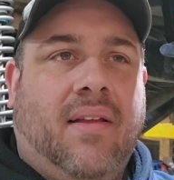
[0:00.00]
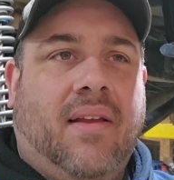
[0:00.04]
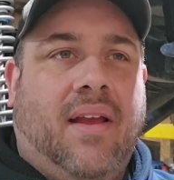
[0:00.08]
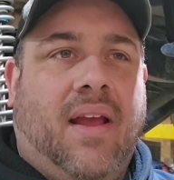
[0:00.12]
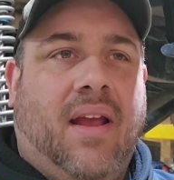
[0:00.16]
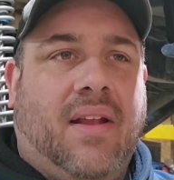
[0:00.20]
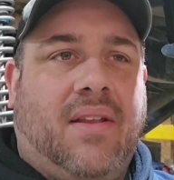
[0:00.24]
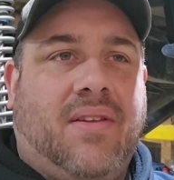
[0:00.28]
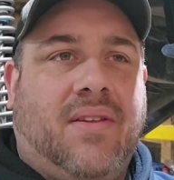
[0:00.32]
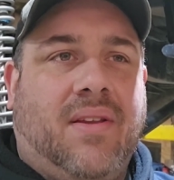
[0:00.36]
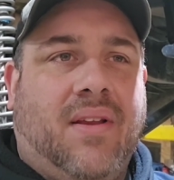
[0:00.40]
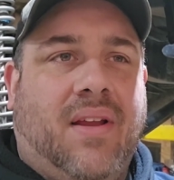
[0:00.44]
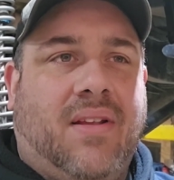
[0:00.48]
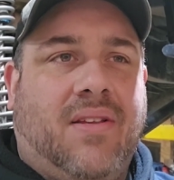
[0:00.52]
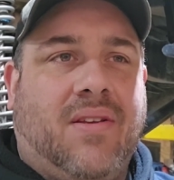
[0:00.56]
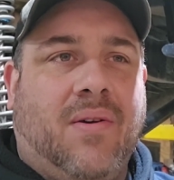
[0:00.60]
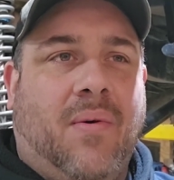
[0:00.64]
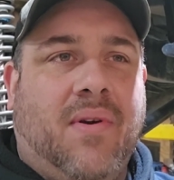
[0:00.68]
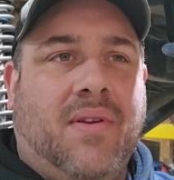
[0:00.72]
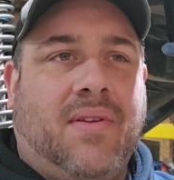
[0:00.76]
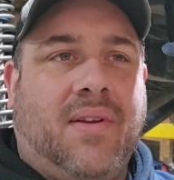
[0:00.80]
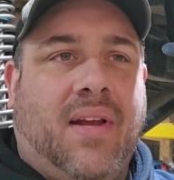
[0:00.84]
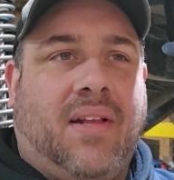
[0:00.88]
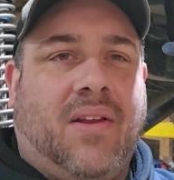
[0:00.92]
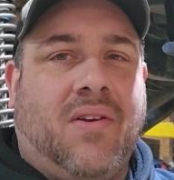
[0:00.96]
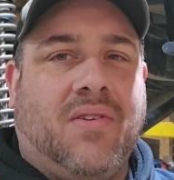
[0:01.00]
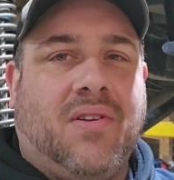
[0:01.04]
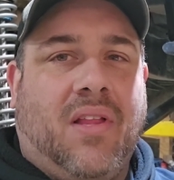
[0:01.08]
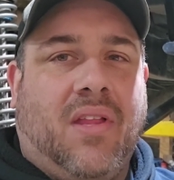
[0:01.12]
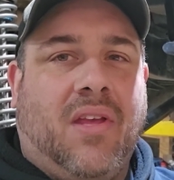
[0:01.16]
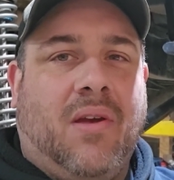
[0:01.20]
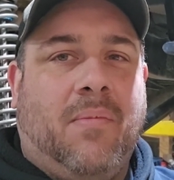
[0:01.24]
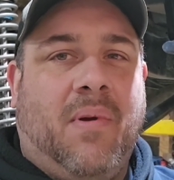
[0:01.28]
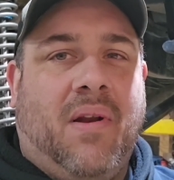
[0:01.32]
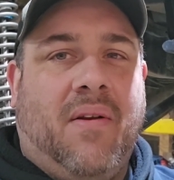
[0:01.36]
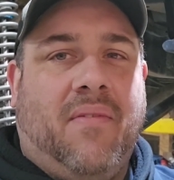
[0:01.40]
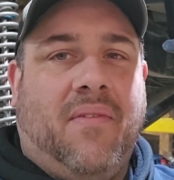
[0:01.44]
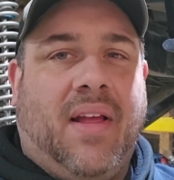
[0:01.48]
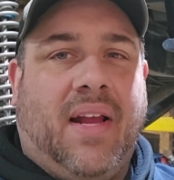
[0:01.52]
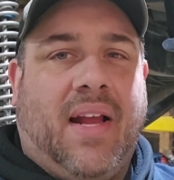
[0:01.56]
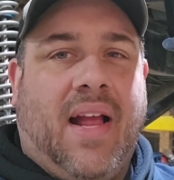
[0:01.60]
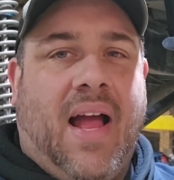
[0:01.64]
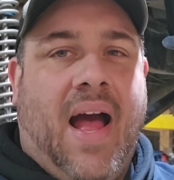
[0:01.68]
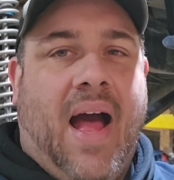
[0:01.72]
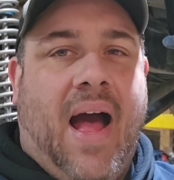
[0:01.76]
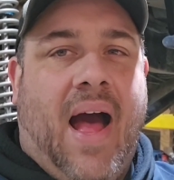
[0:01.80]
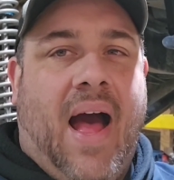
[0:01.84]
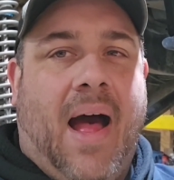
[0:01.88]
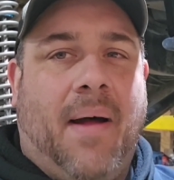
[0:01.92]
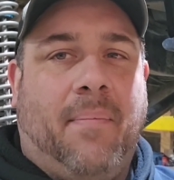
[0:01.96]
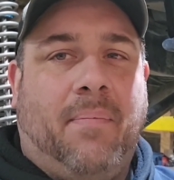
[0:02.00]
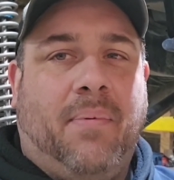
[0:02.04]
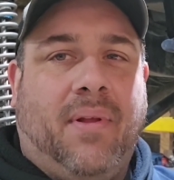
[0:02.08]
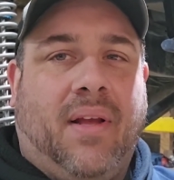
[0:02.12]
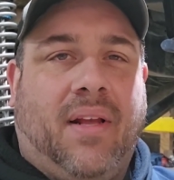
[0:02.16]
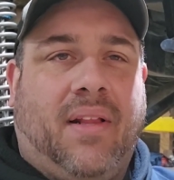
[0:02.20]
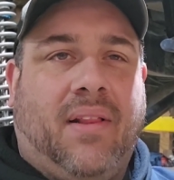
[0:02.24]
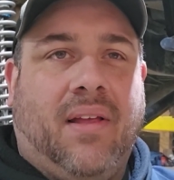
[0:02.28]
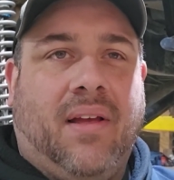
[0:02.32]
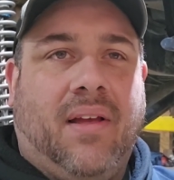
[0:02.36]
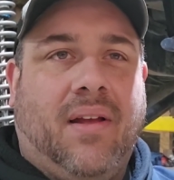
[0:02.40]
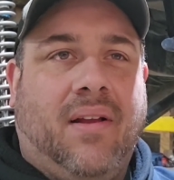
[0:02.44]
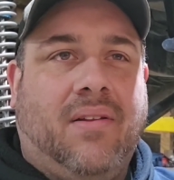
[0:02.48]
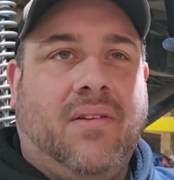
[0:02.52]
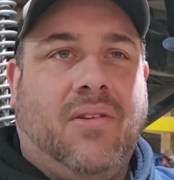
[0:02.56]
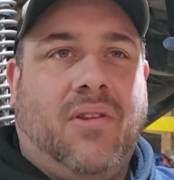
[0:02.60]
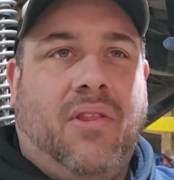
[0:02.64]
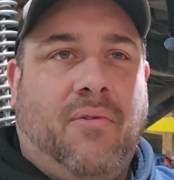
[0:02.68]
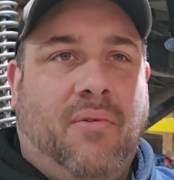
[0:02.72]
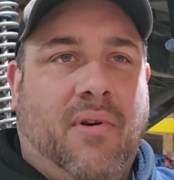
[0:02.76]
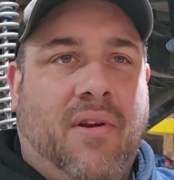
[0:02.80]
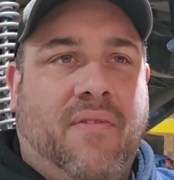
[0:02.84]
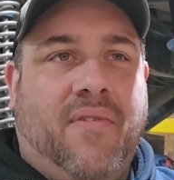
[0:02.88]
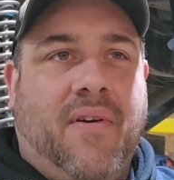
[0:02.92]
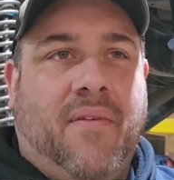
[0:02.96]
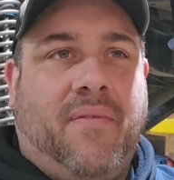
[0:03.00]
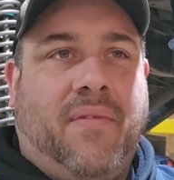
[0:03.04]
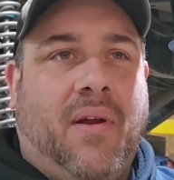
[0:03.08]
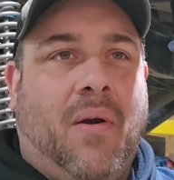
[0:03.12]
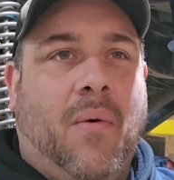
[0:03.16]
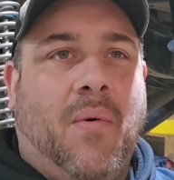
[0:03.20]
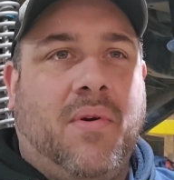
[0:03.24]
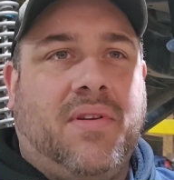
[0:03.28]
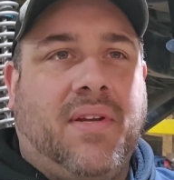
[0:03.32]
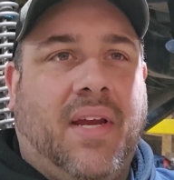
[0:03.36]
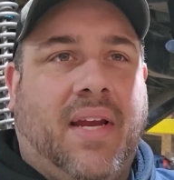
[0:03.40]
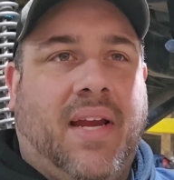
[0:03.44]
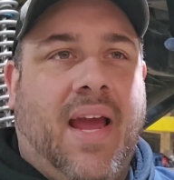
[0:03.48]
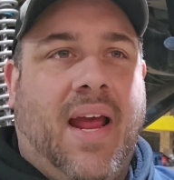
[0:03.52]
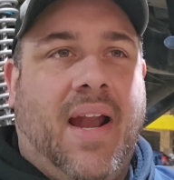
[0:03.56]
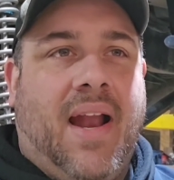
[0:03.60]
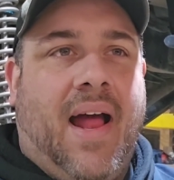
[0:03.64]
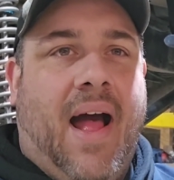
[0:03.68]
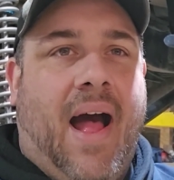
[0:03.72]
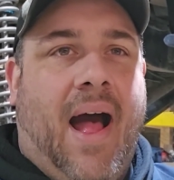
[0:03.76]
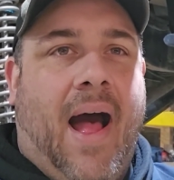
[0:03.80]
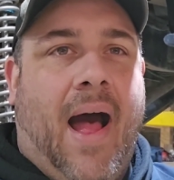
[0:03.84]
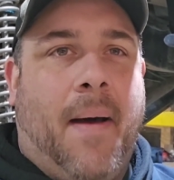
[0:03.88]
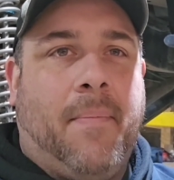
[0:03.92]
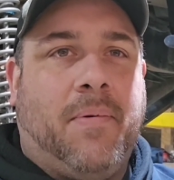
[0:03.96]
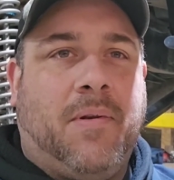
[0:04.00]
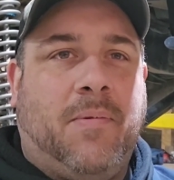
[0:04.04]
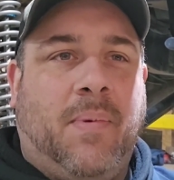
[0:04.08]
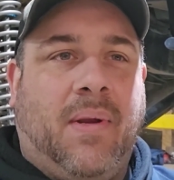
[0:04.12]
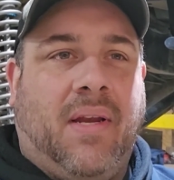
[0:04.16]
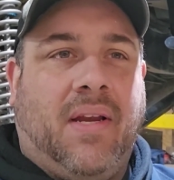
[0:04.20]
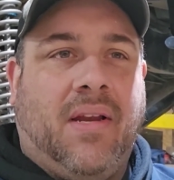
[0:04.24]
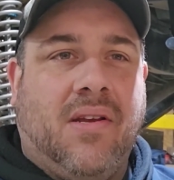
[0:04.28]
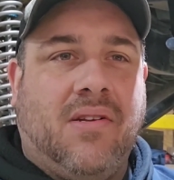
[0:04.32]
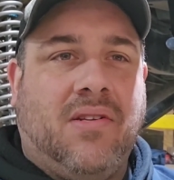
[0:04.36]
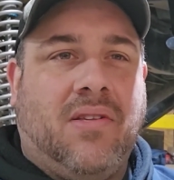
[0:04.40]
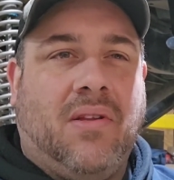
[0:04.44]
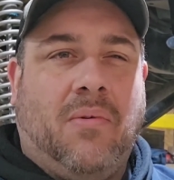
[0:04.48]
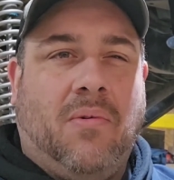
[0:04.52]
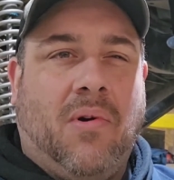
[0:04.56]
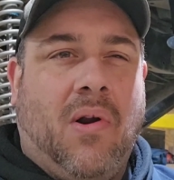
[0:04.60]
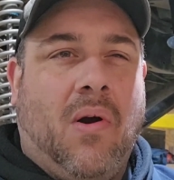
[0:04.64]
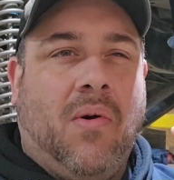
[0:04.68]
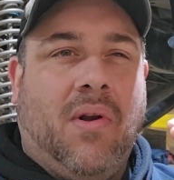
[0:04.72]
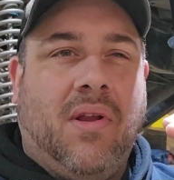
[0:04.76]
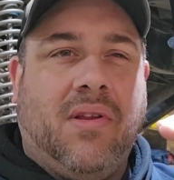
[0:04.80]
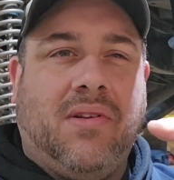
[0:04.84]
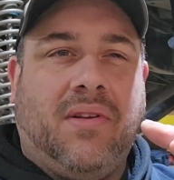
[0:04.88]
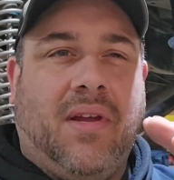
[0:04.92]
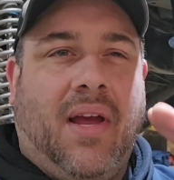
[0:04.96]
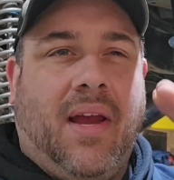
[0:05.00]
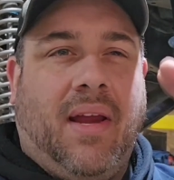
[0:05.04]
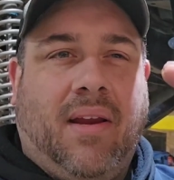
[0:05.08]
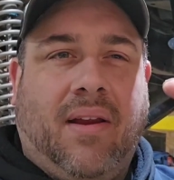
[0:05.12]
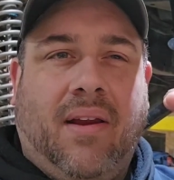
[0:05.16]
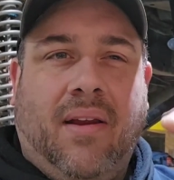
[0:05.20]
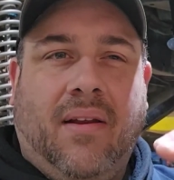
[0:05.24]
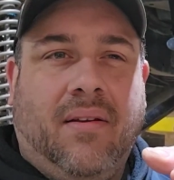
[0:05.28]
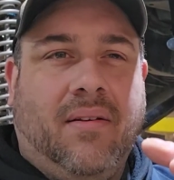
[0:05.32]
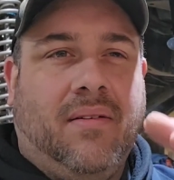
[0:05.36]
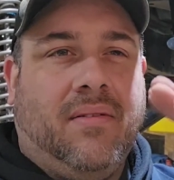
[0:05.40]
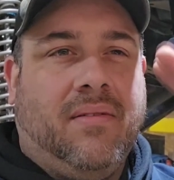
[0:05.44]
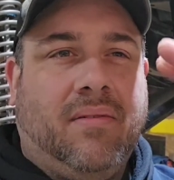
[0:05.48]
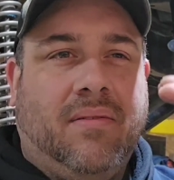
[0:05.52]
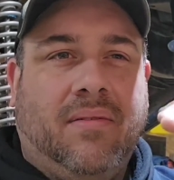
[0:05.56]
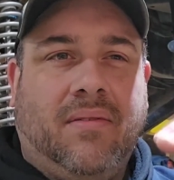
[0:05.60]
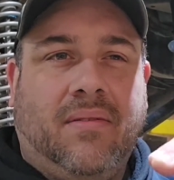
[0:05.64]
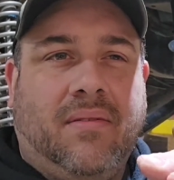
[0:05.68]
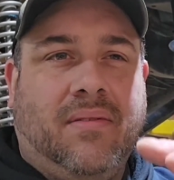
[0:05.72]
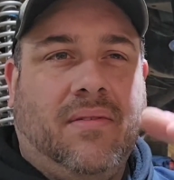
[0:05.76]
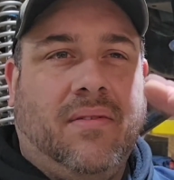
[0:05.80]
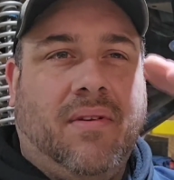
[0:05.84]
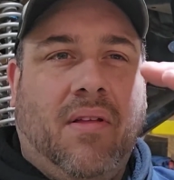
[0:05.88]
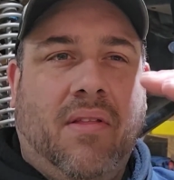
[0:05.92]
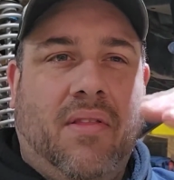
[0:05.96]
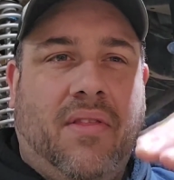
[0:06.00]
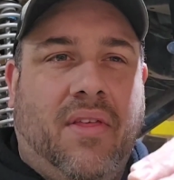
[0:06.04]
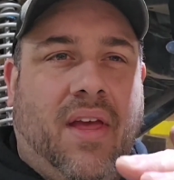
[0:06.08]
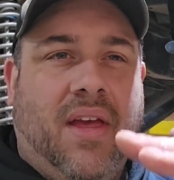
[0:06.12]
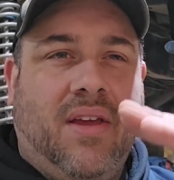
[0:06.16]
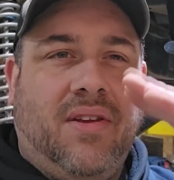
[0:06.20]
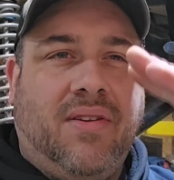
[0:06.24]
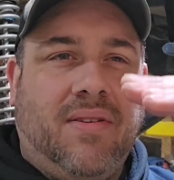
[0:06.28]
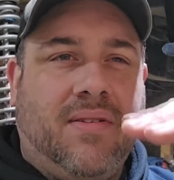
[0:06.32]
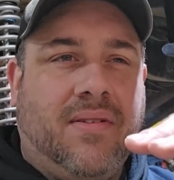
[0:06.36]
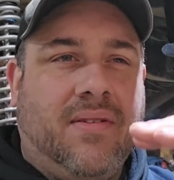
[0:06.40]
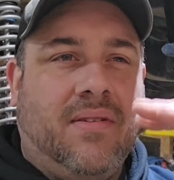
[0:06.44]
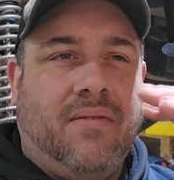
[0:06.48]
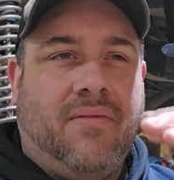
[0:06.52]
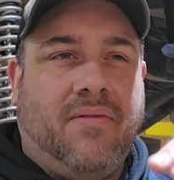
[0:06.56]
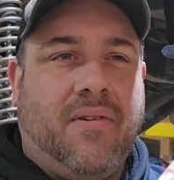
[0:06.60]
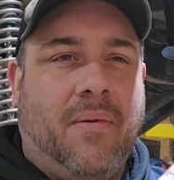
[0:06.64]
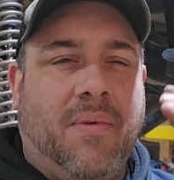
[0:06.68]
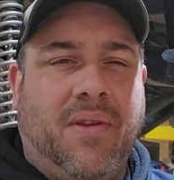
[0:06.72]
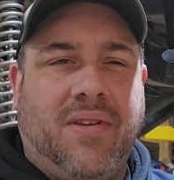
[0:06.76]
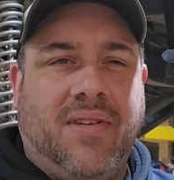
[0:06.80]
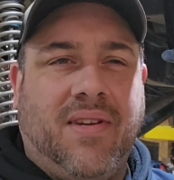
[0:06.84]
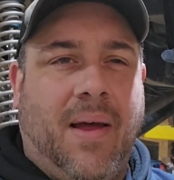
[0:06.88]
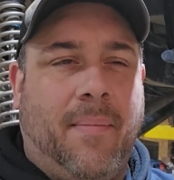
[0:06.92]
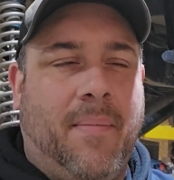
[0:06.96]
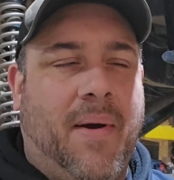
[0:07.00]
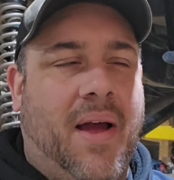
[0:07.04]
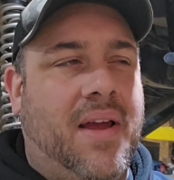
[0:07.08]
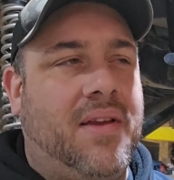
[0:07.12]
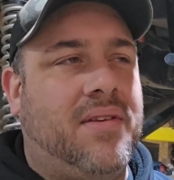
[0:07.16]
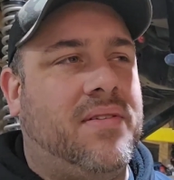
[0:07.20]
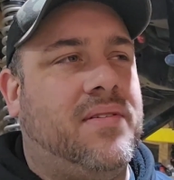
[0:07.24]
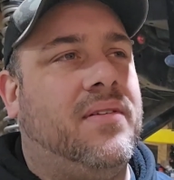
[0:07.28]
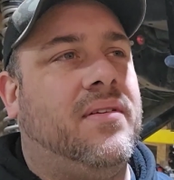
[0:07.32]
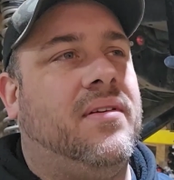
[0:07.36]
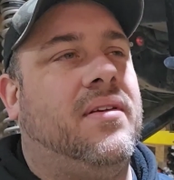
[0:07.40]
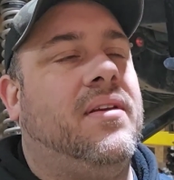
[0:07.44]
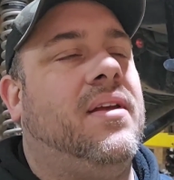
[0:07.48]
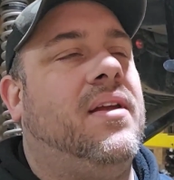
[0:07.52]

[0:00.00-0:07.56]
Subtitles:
it's always like there's a little bit of like a hop. Like the 350 always like kind of hops because the road is like this from the semis.